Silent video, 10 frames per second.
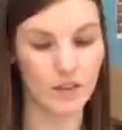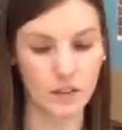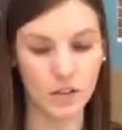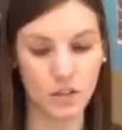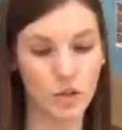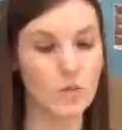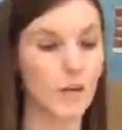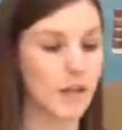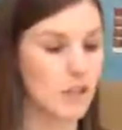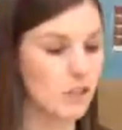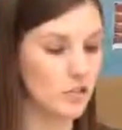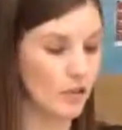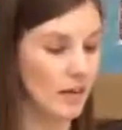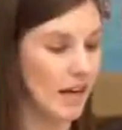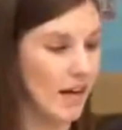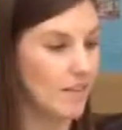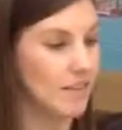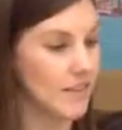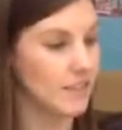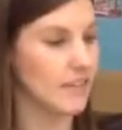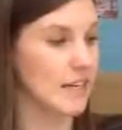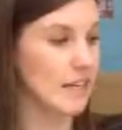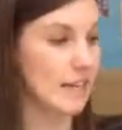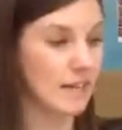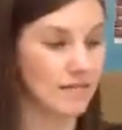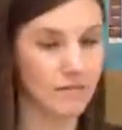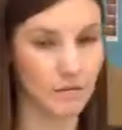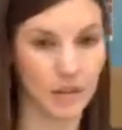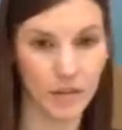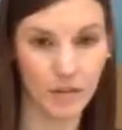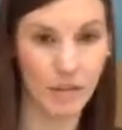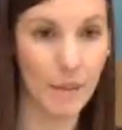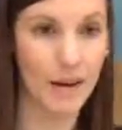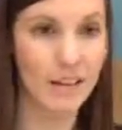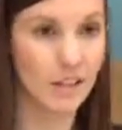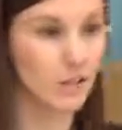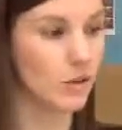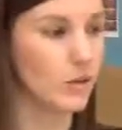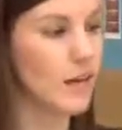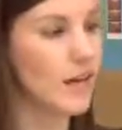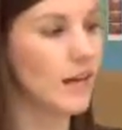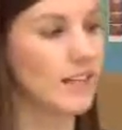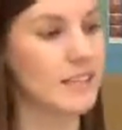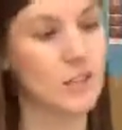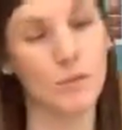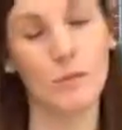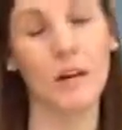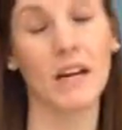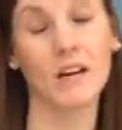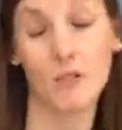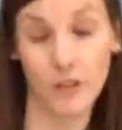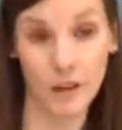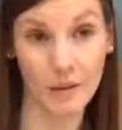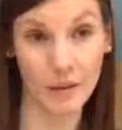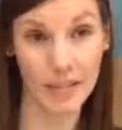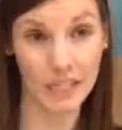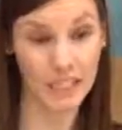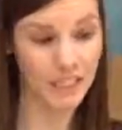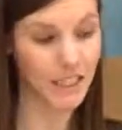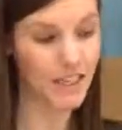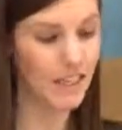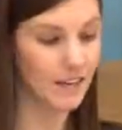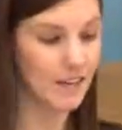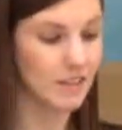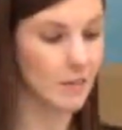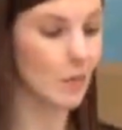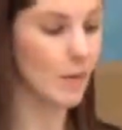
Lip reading: found it's too much for me to have this in with my binder. So I guess this would be my conferring binder. And these are